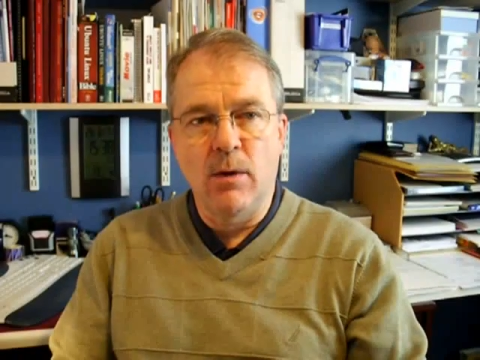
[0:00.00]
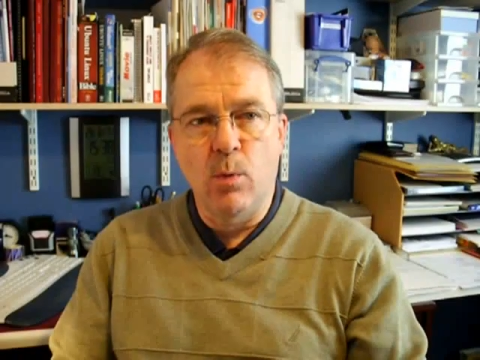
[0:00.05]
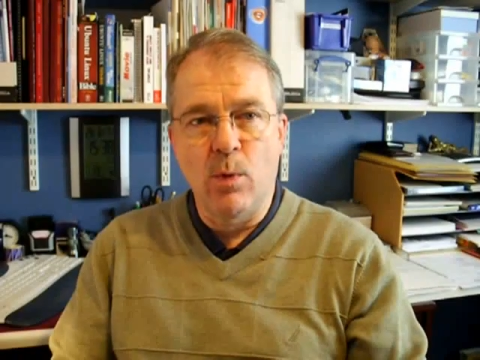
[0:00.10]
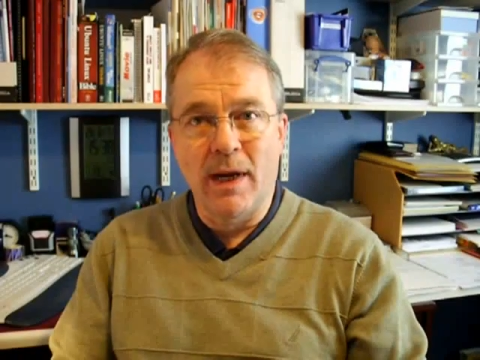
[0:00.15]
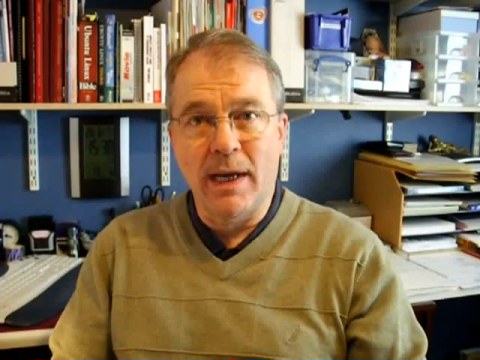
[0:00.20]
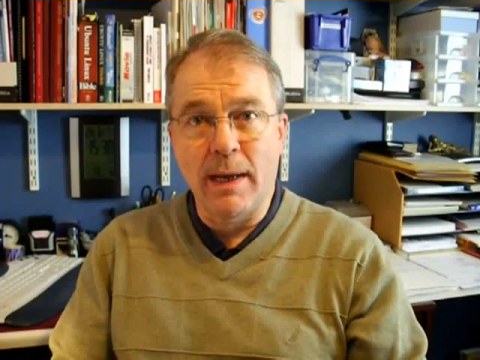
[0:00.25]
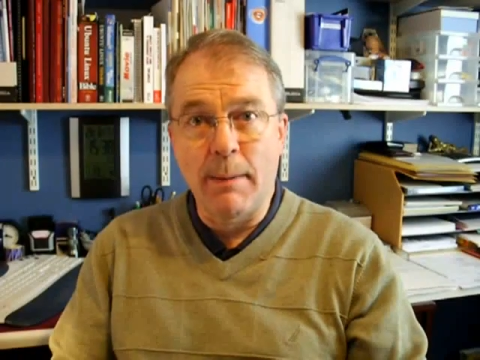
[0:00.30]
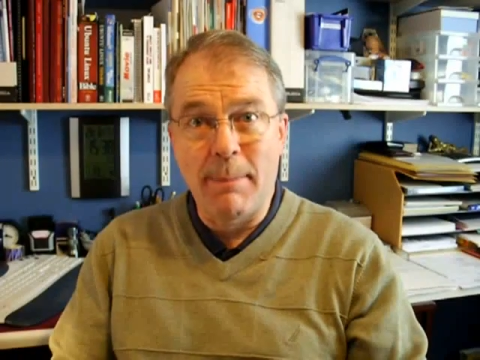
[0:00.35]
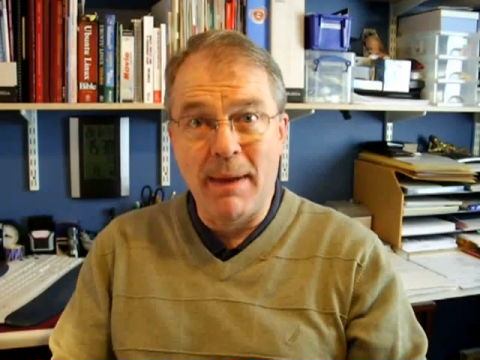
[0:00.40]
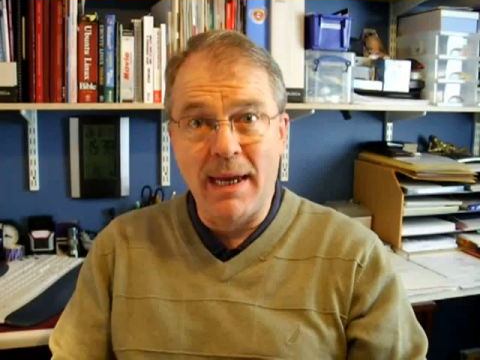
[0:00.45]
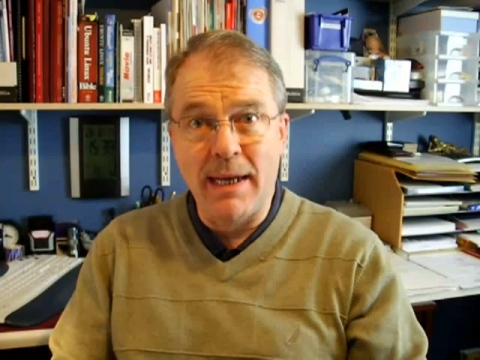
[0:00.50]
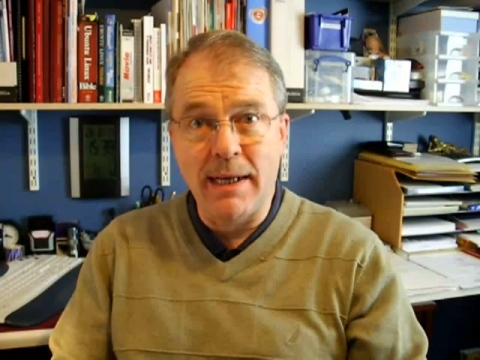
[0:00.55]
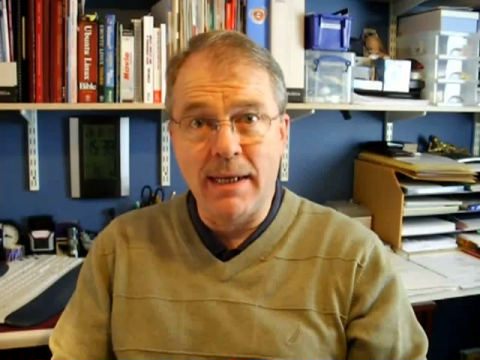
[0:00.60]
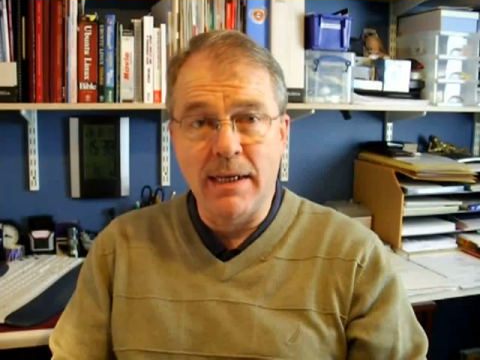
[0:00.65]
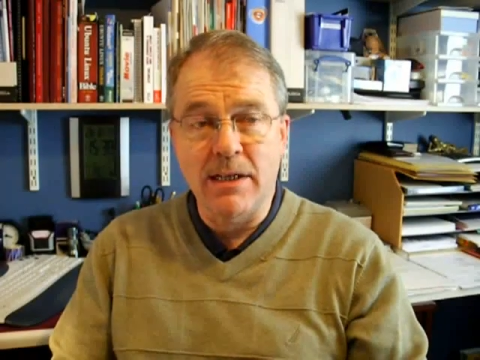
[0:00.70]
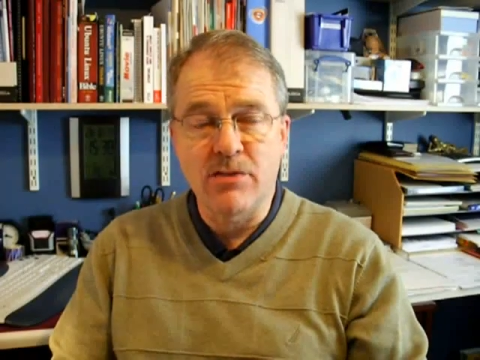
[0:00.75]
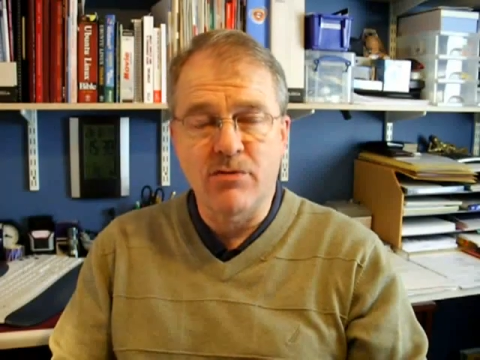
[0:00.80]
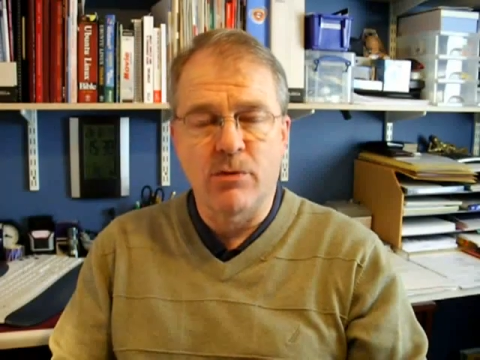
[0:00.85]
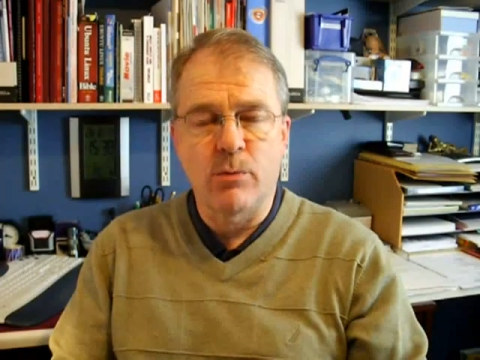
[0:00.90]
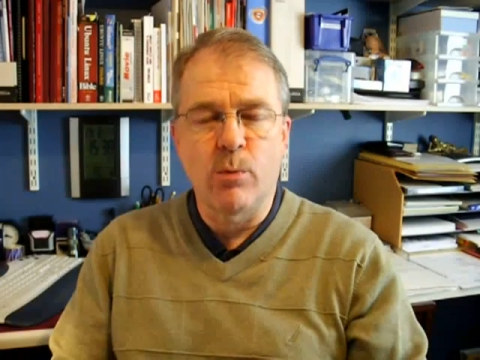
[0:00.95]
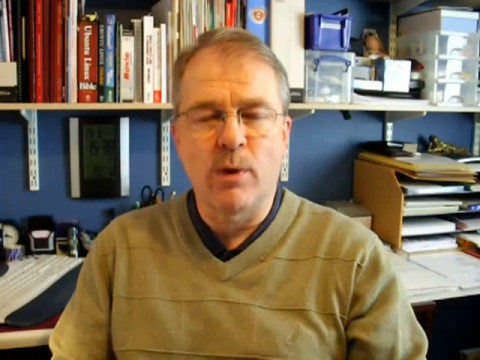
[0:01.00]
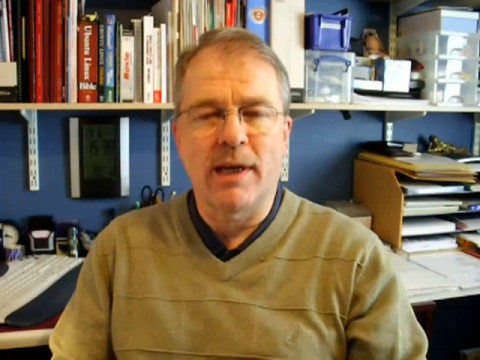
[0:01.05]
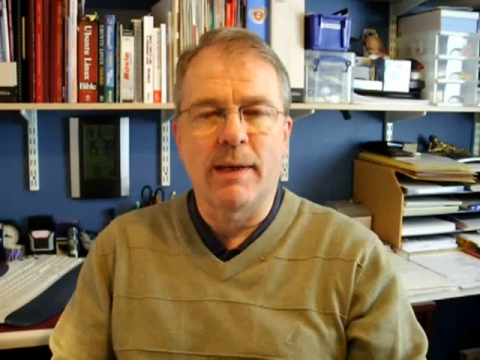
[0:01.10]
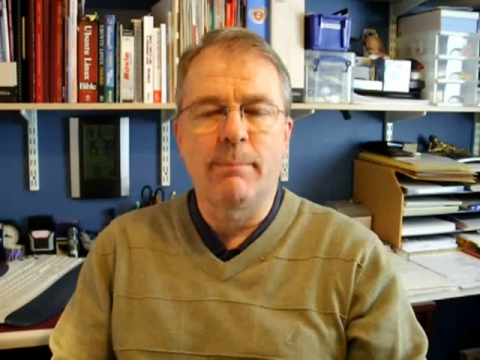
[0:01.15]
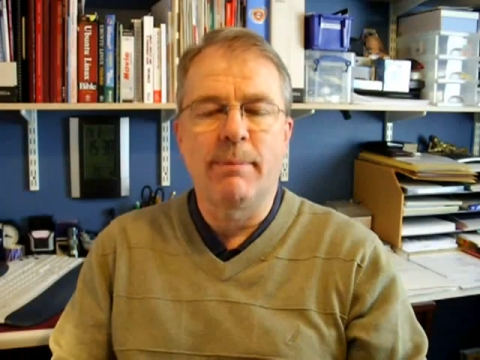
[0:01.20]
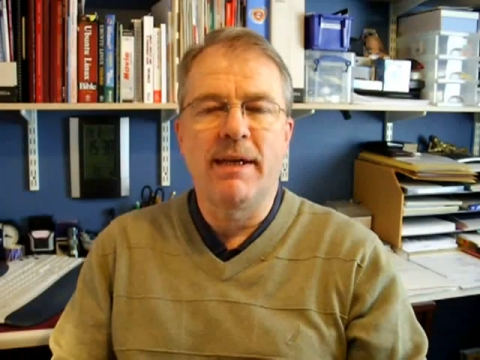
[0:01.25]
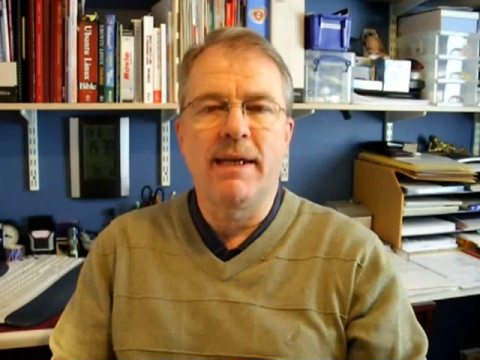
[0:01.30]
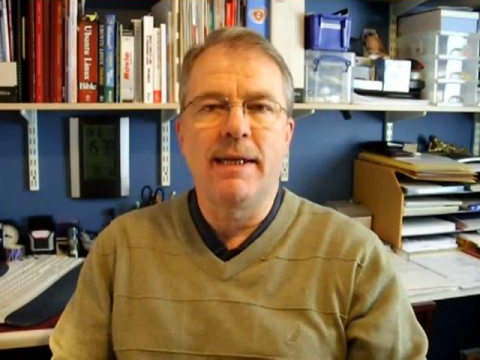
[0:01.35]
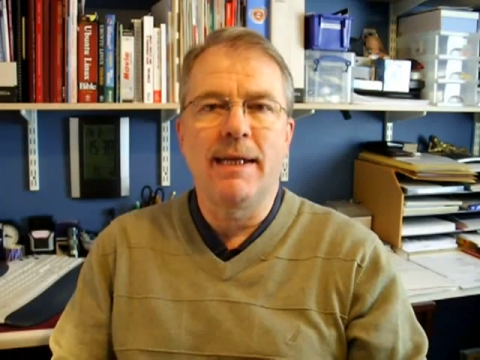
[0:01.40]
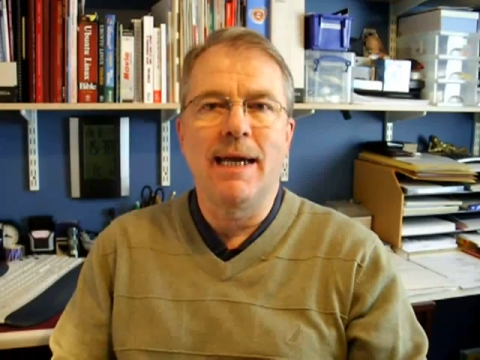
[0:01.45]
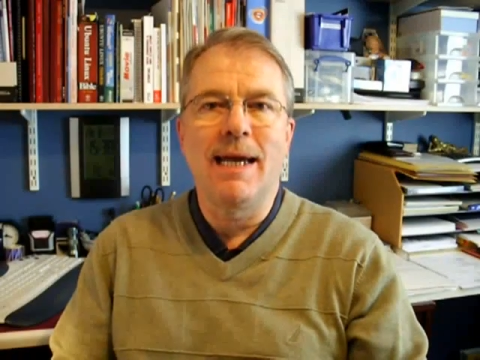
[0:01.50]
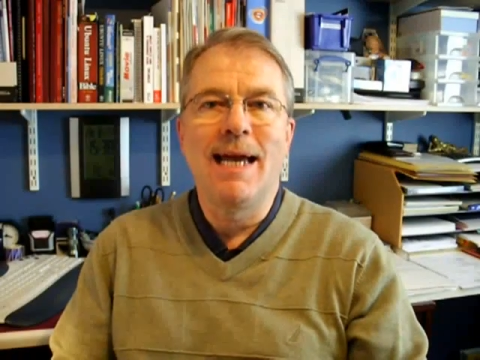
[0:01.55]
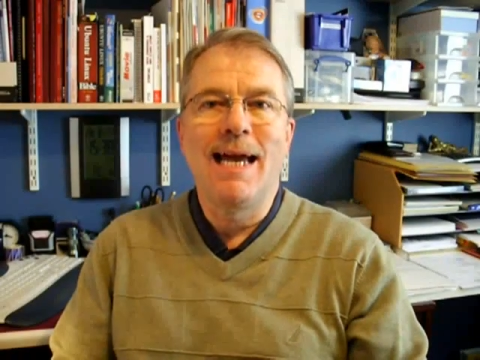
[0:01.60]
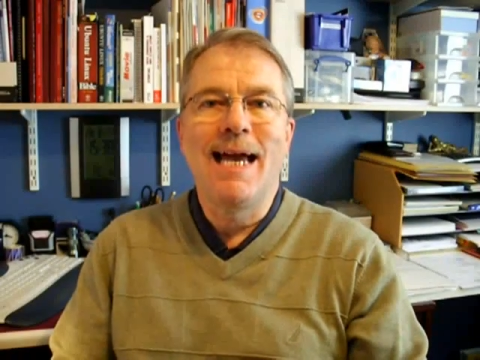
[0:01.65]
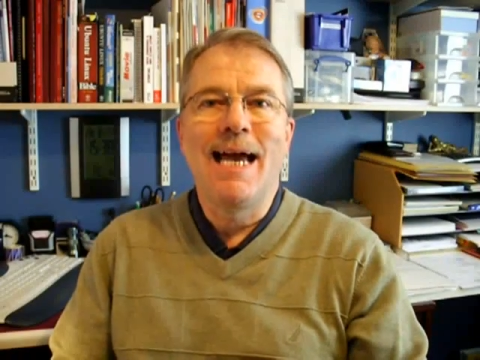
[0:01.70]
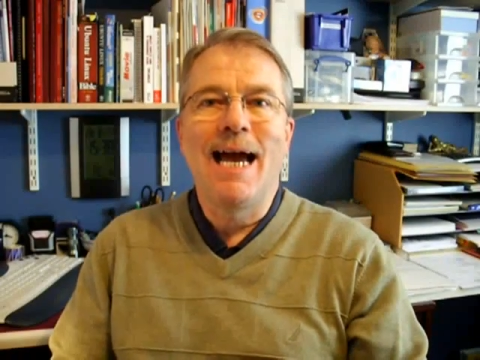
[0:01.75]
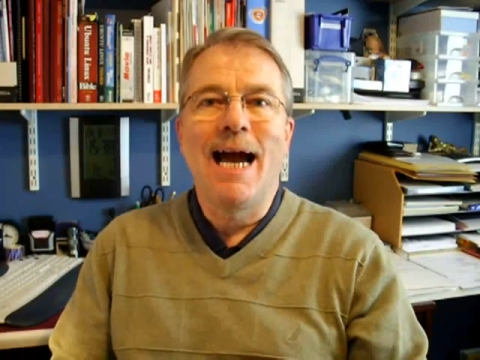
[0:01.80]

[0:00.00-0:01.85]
Wikipedia, it's from Wikipedia,